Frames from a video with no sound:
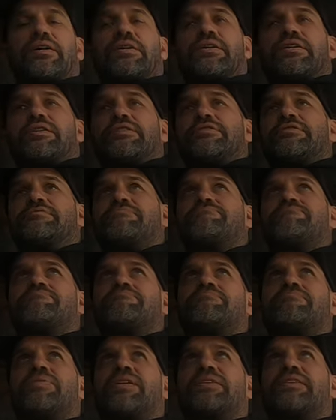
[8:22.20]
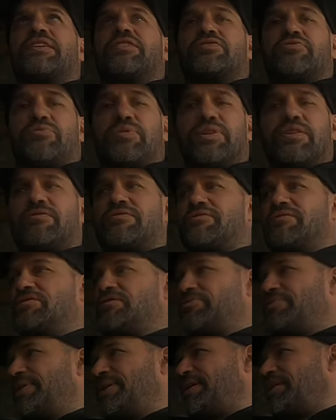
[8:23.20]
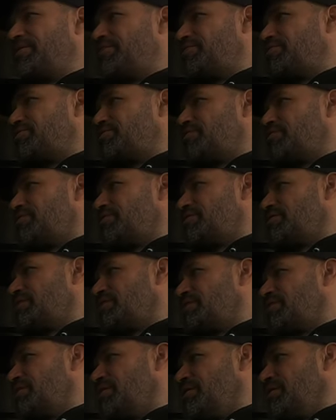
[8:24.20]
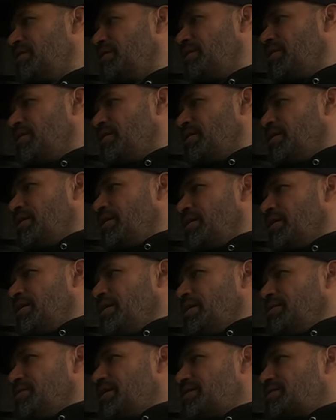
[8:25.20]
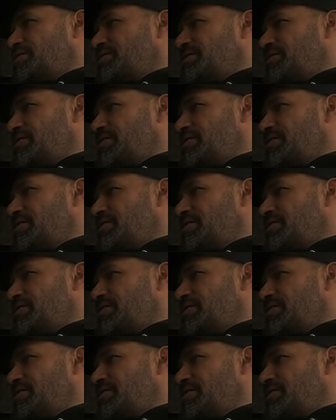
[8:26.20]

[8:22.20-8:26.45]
uh, by next week or so we can get it on the water and test it